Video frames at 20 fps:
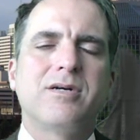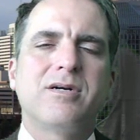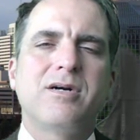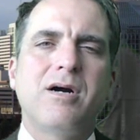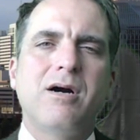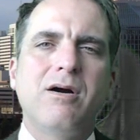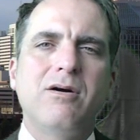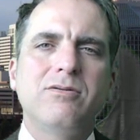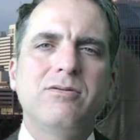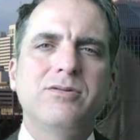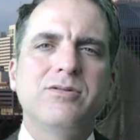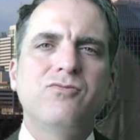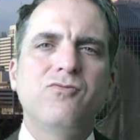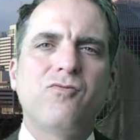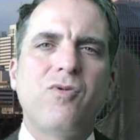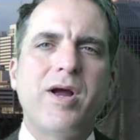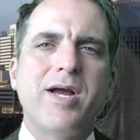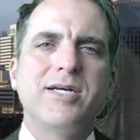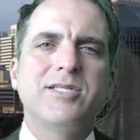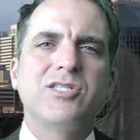Carlton
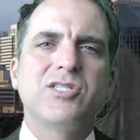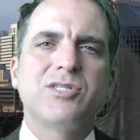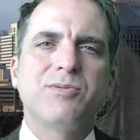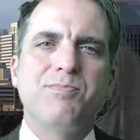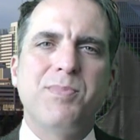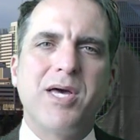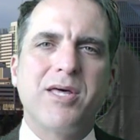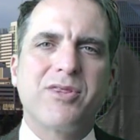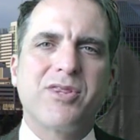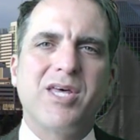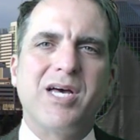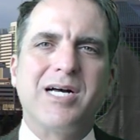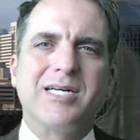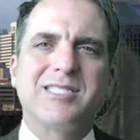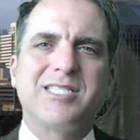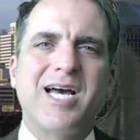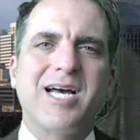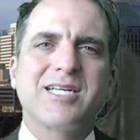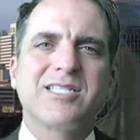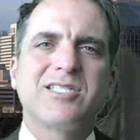Ray Smith
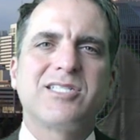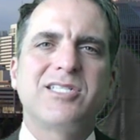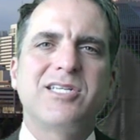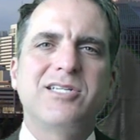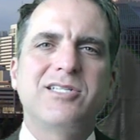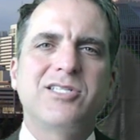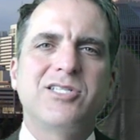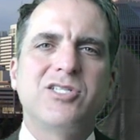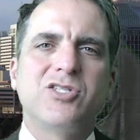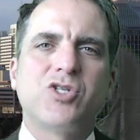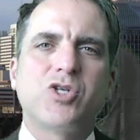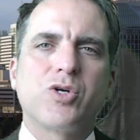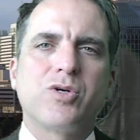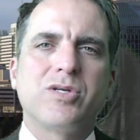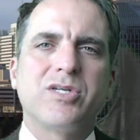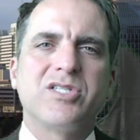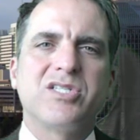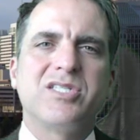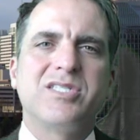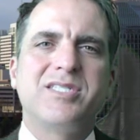attacked citizen
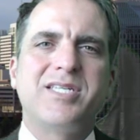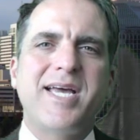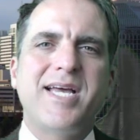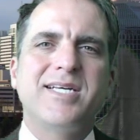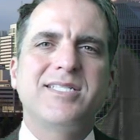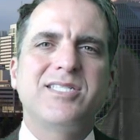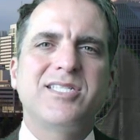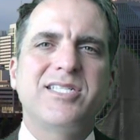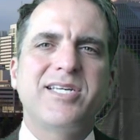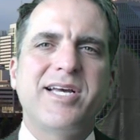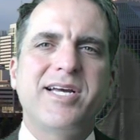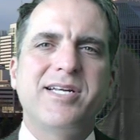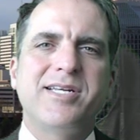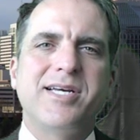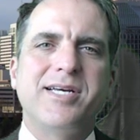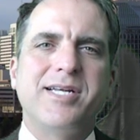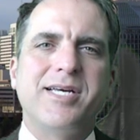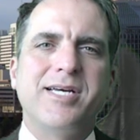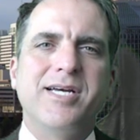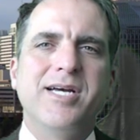journalist Dan
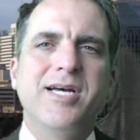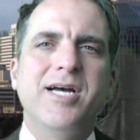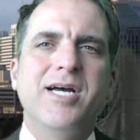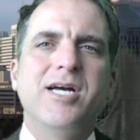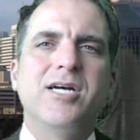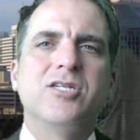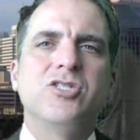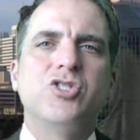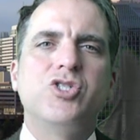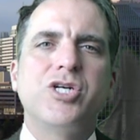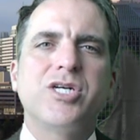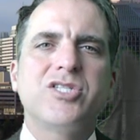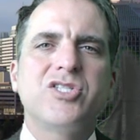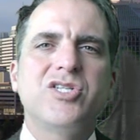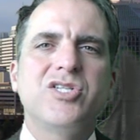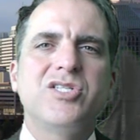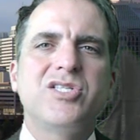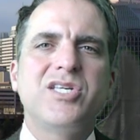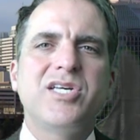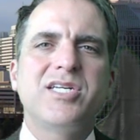Sandini
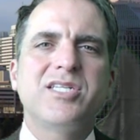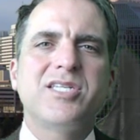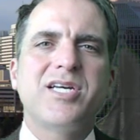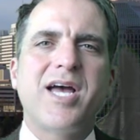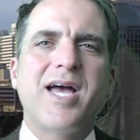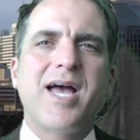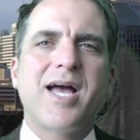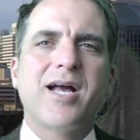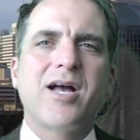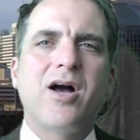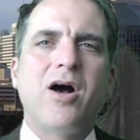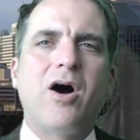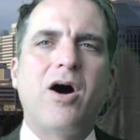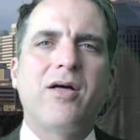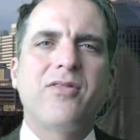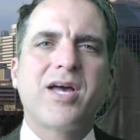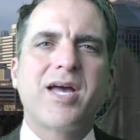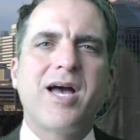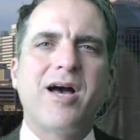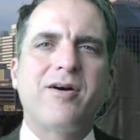just as the attack
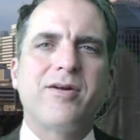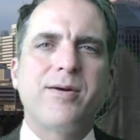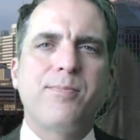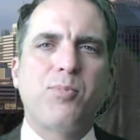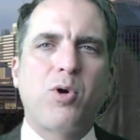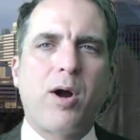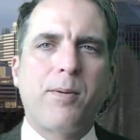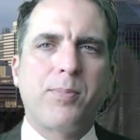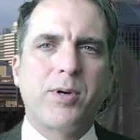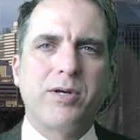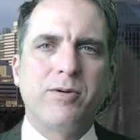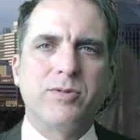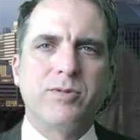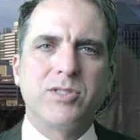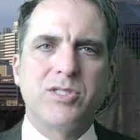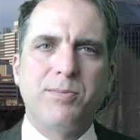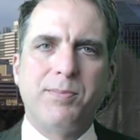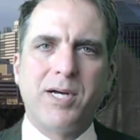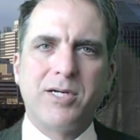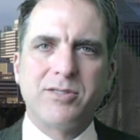on the county property was
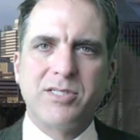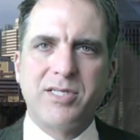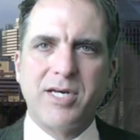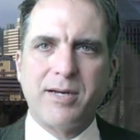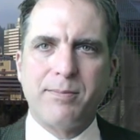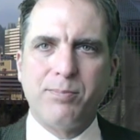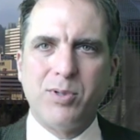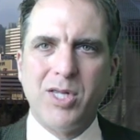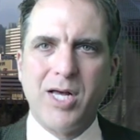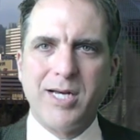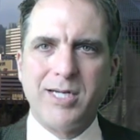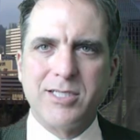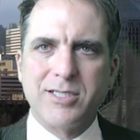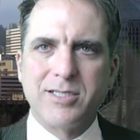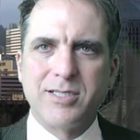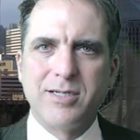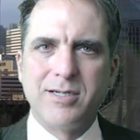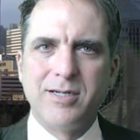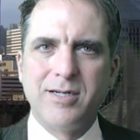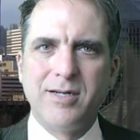about to take
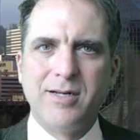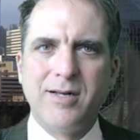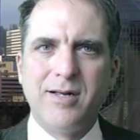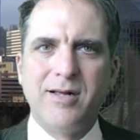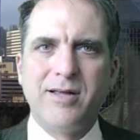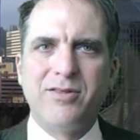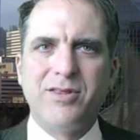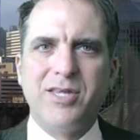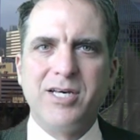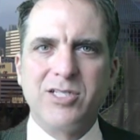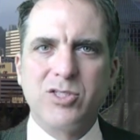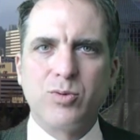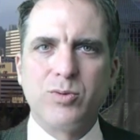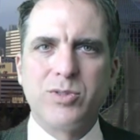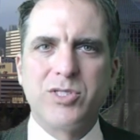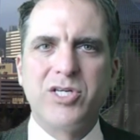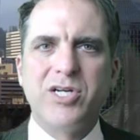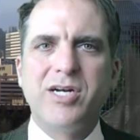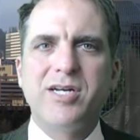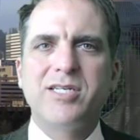place. This
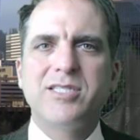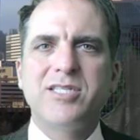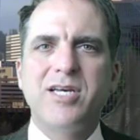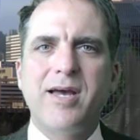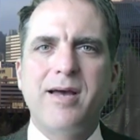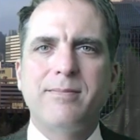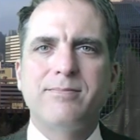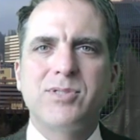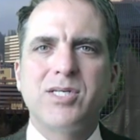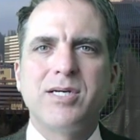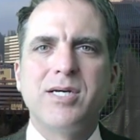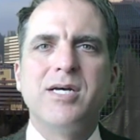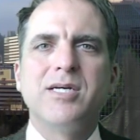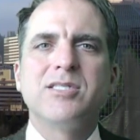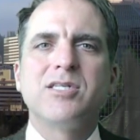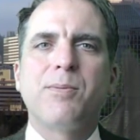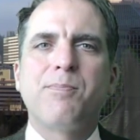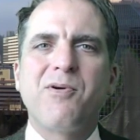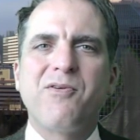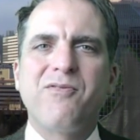was in an
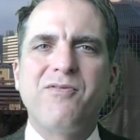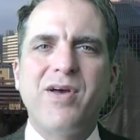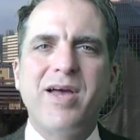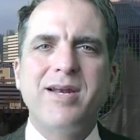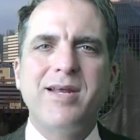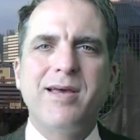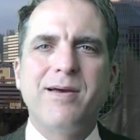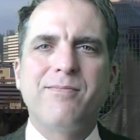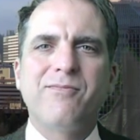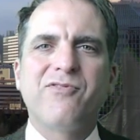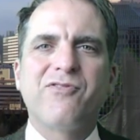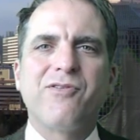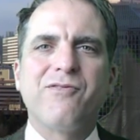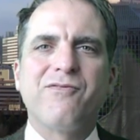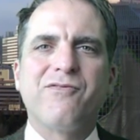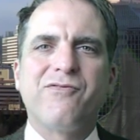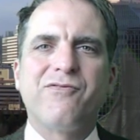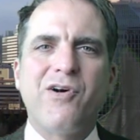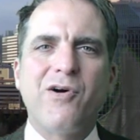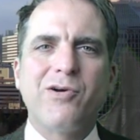attempt to prevent him
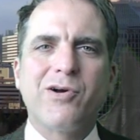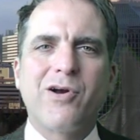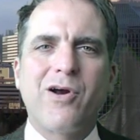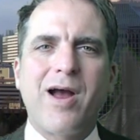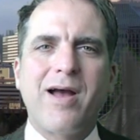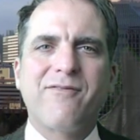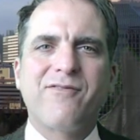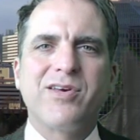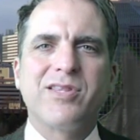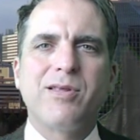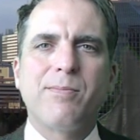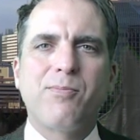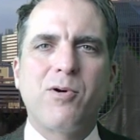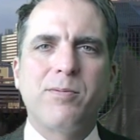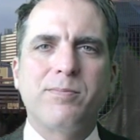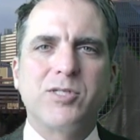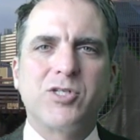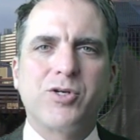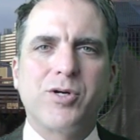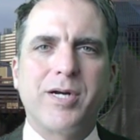from photographing the
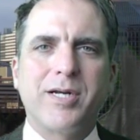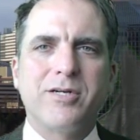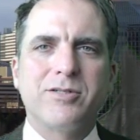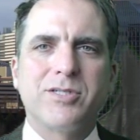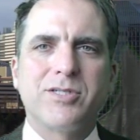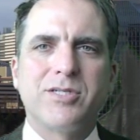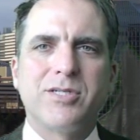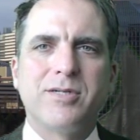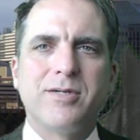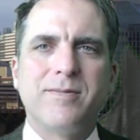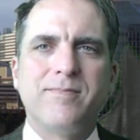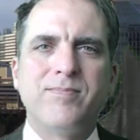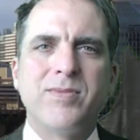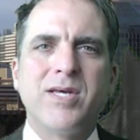perpetrators.